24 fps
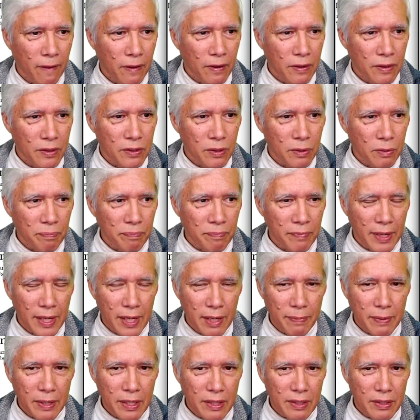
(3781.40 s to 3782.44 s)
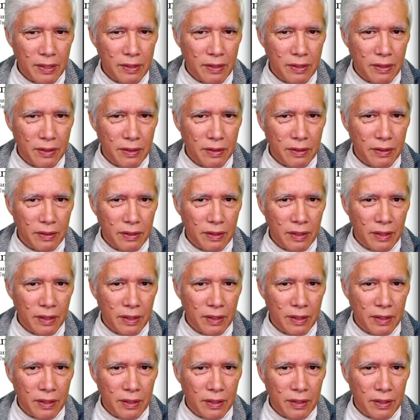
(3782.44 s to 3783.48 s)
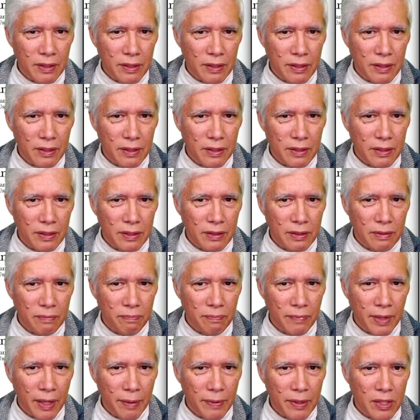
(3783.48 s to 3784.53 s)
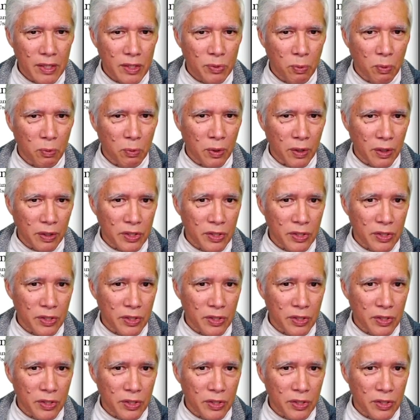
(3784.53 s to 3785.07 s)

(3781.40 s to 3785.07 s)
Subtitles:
So maybe this will work.